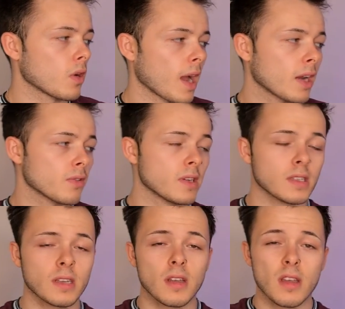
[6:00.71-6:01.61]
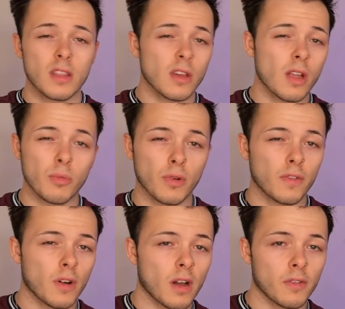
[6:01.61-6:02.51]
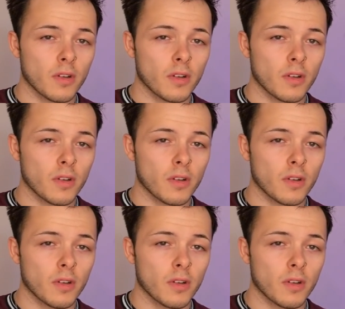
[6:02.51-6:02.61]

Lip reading: calories, 13.5